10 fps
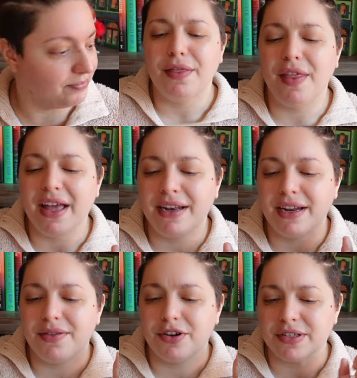Then
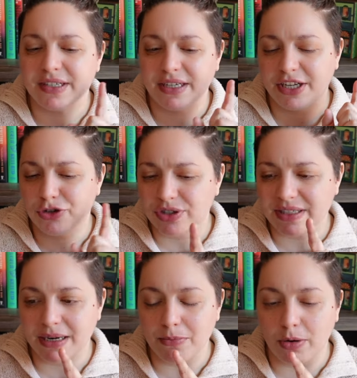there's an
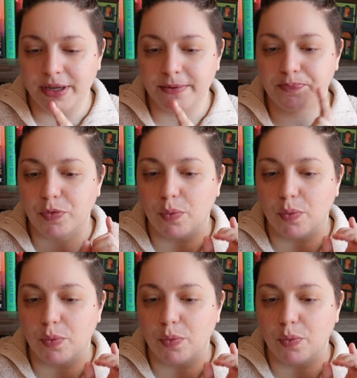interesting moment